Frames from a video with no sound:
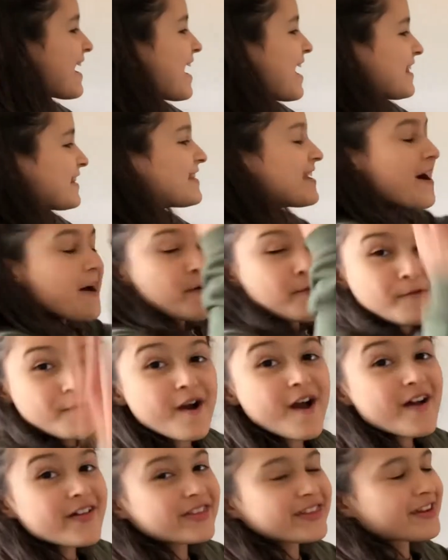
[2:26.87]
So
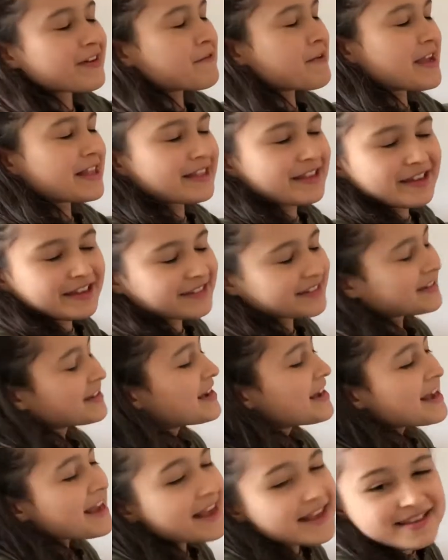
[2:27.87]
well, Doritos,
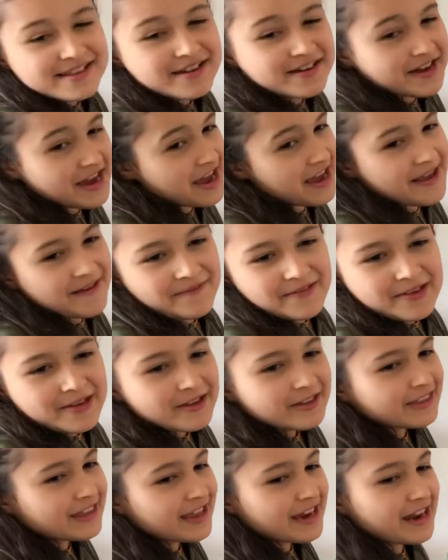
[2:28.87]
it's okay if
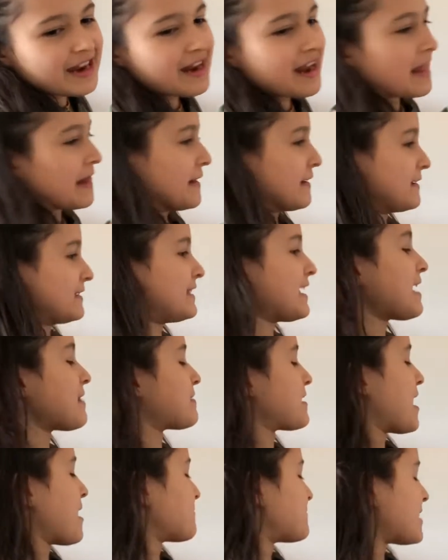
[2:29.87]
you didn't
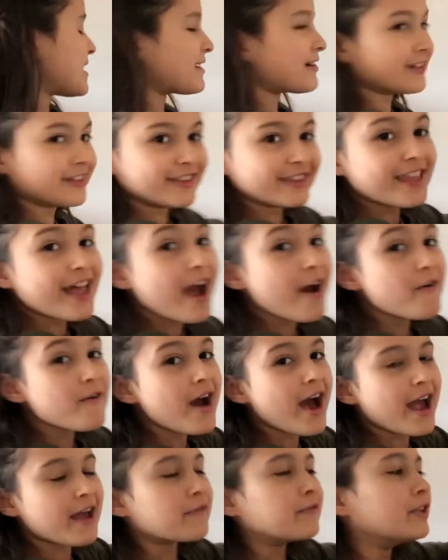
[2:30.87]
understand, because now
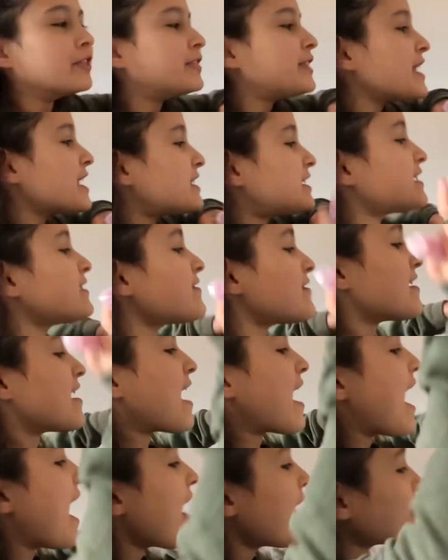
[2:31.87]
I will teach you
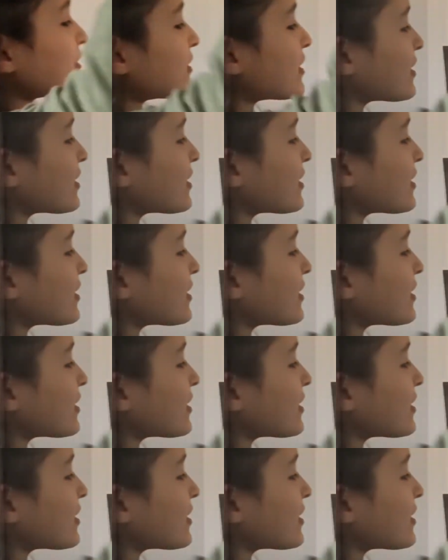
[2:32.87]
how to